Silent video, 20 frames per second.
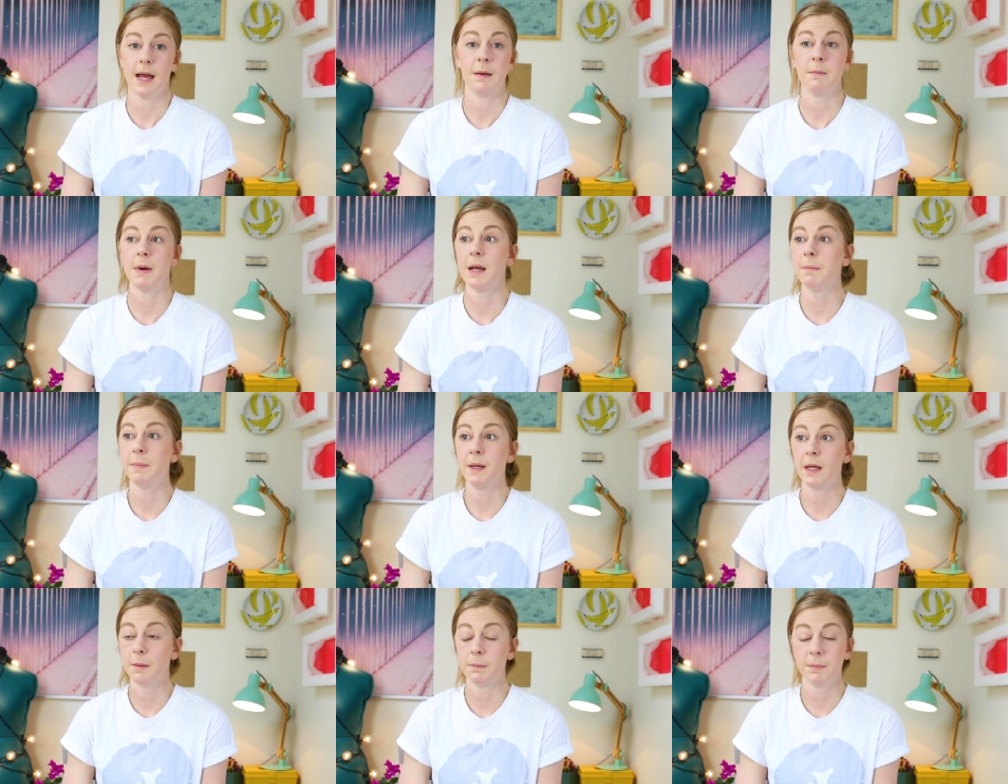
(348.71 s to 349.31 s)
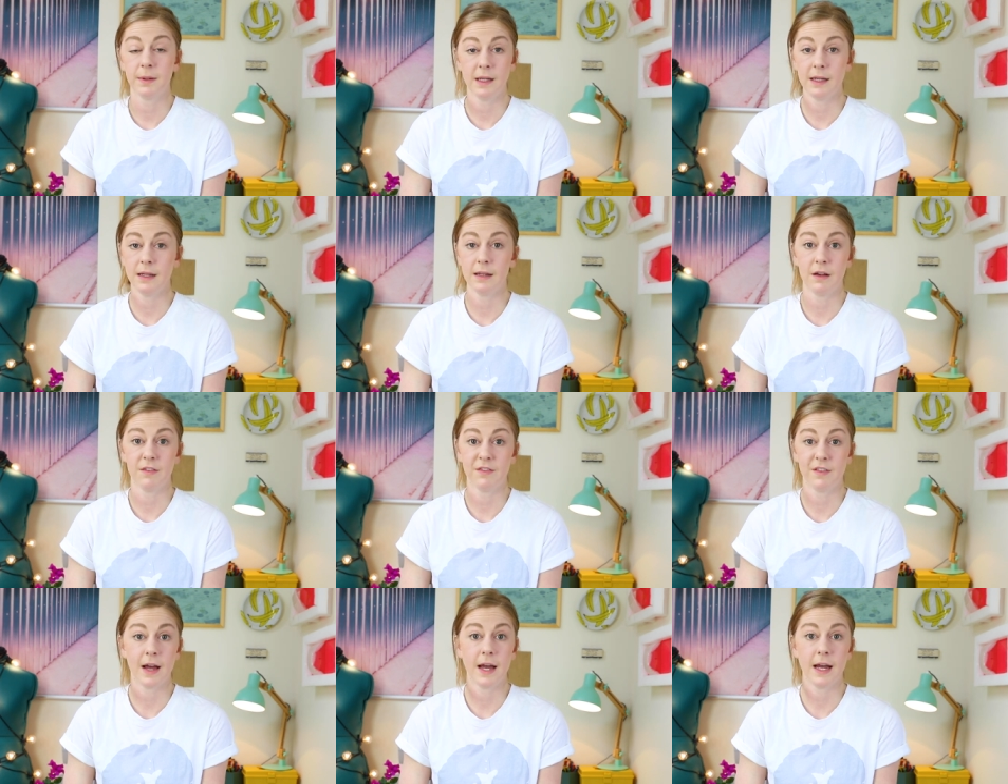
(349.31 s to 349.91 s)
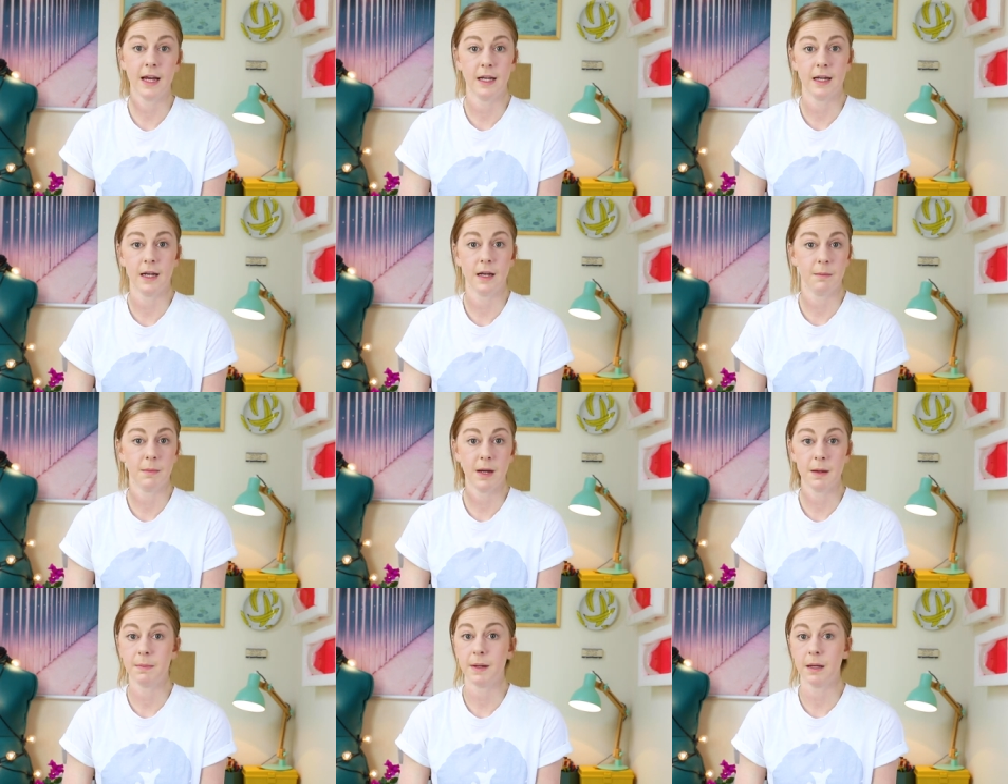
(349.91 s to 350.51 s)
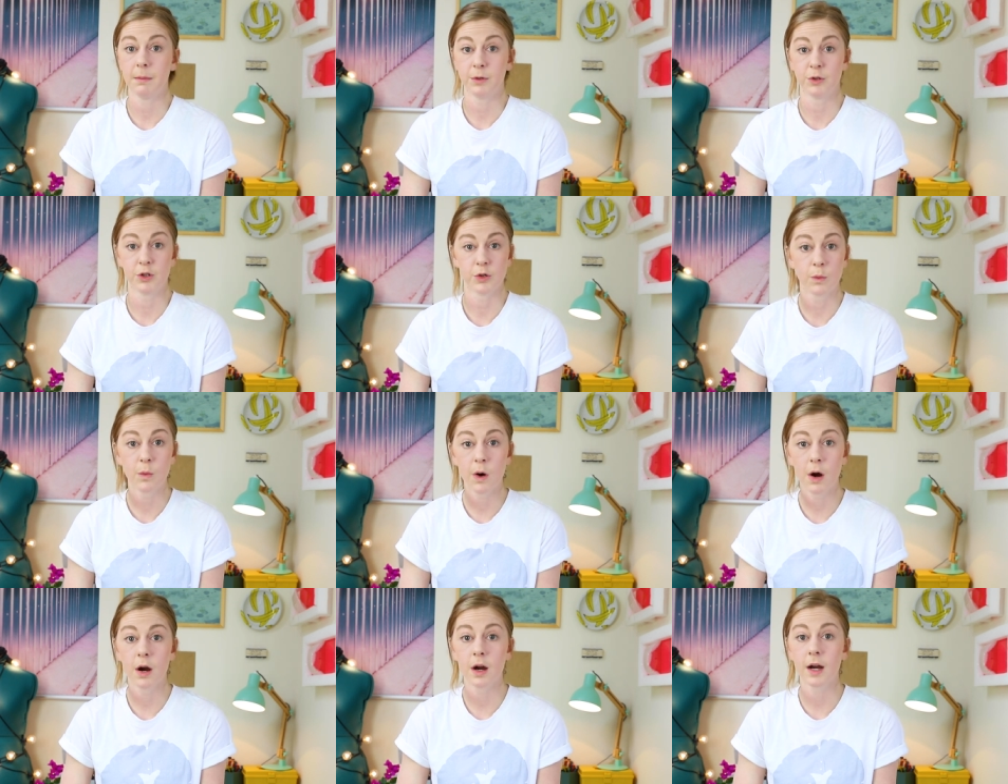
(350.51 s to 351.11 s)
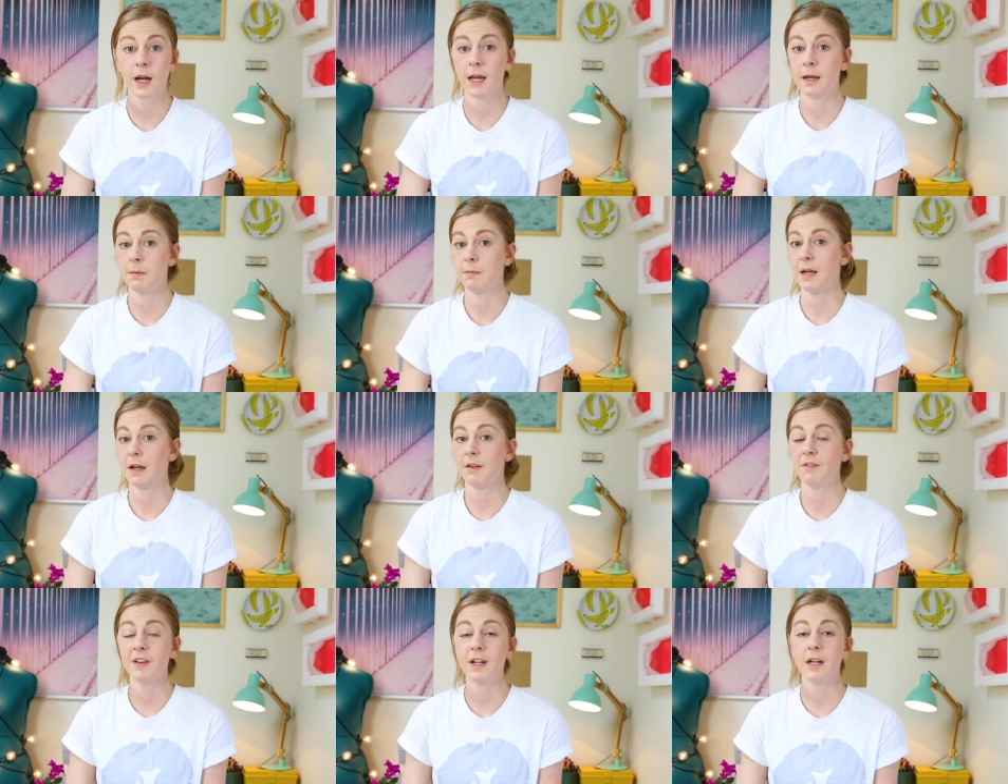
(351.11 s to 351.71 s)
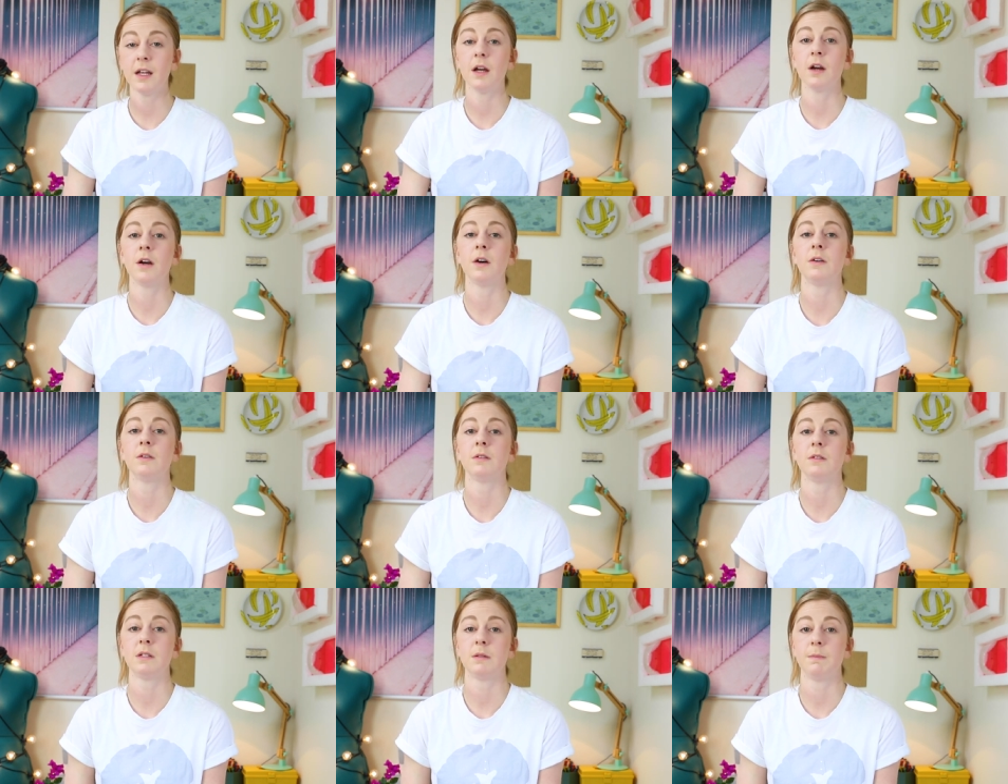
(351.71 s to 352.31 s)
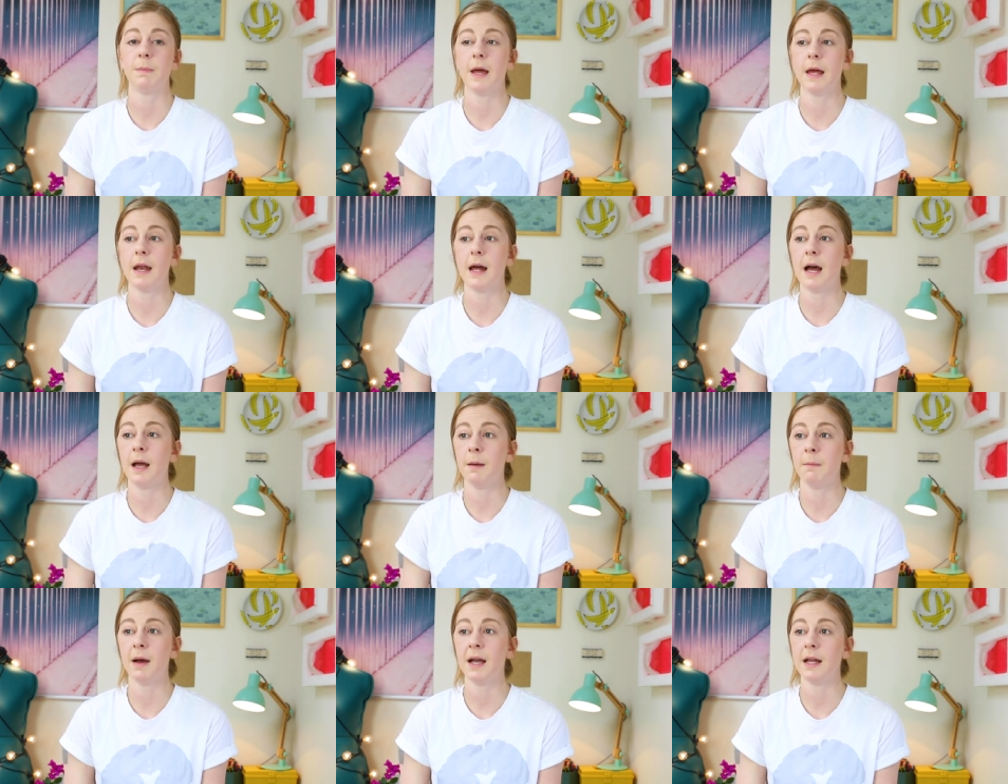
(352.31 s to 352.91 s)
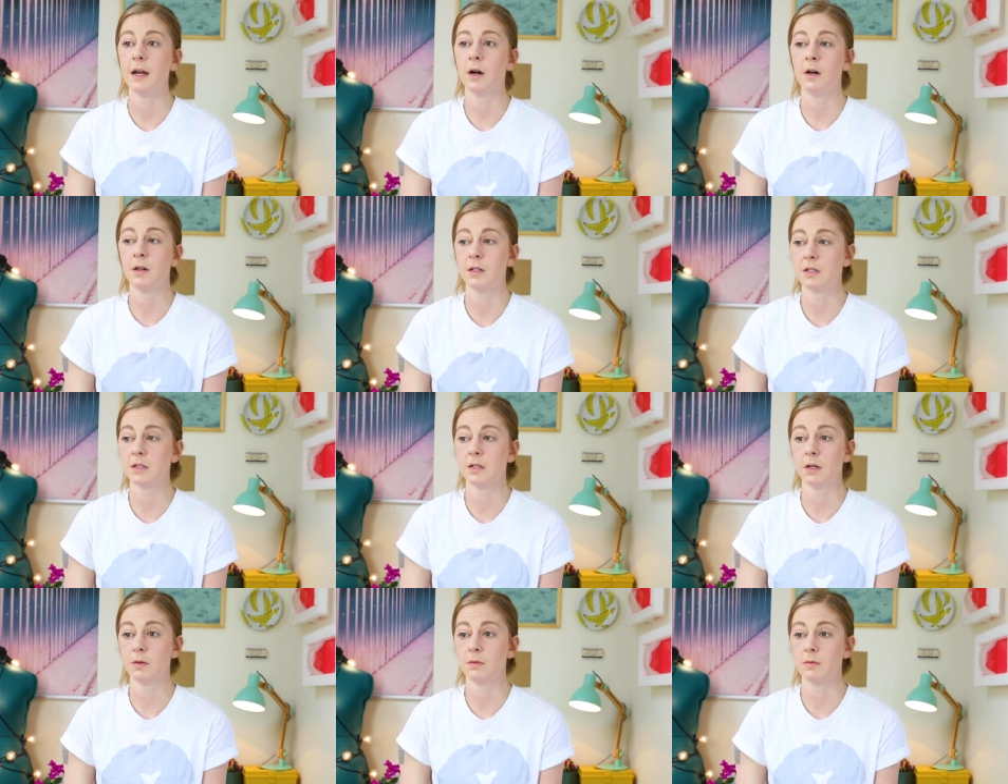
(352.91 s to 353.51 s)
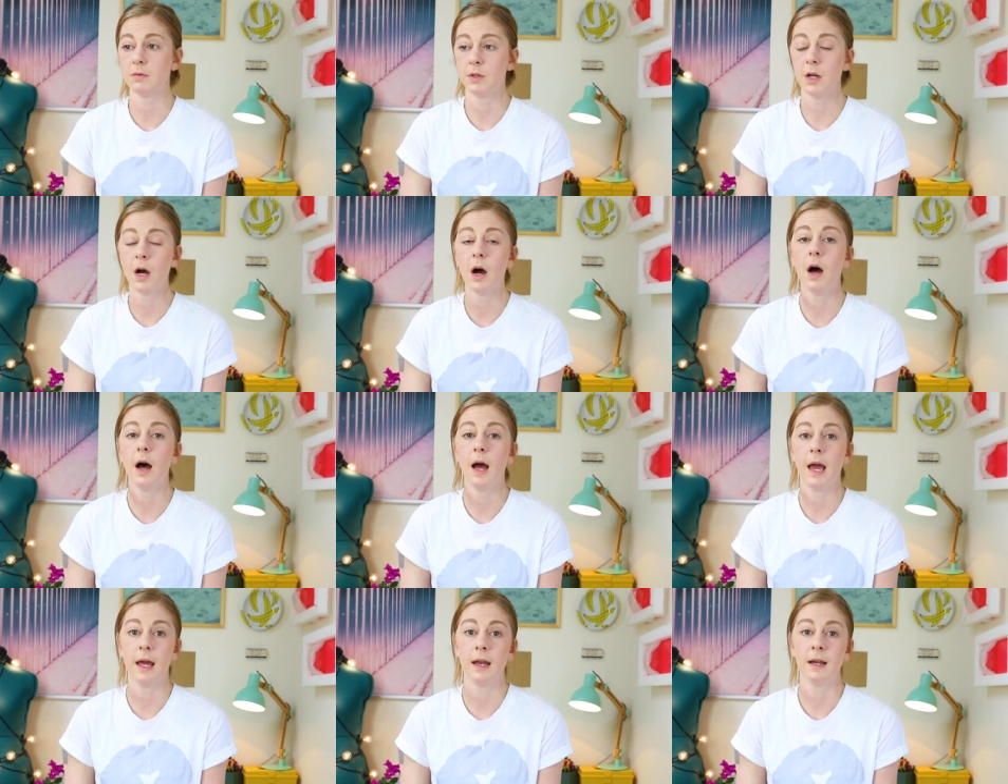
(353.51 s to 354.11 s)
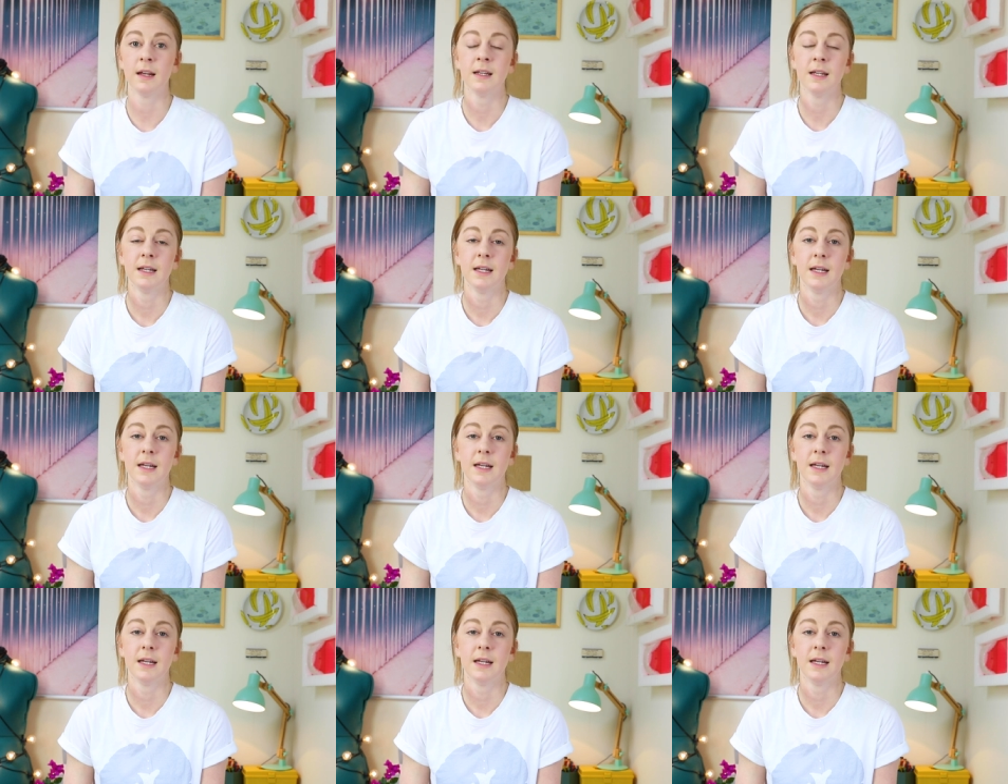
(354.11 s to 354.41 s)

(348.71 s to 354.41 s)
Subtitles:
I might be completely fine and I might be able to work and make videos, but I might also not.